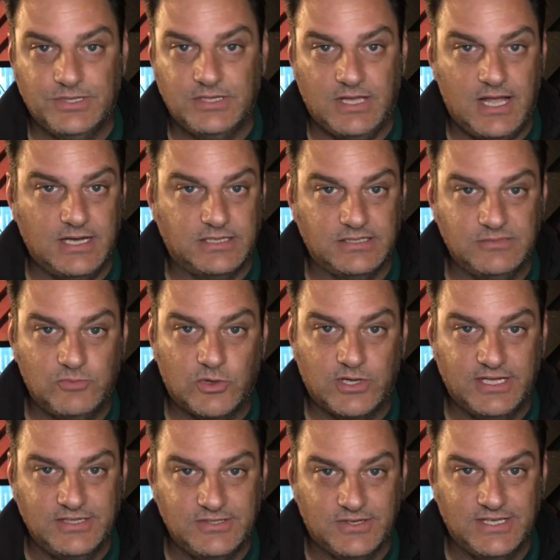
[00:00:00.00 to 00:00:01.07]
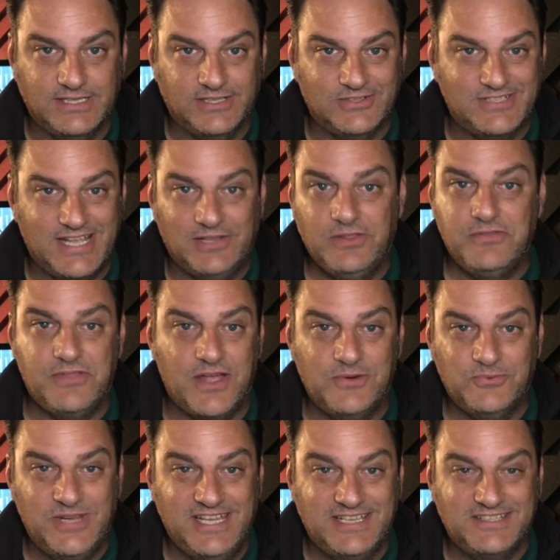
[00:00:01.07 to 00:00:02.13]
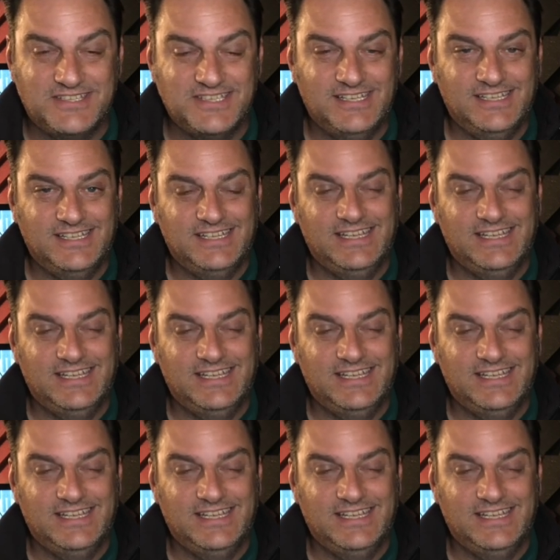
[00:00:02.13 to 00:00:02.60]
o'clock in the morning during their telethon weeks,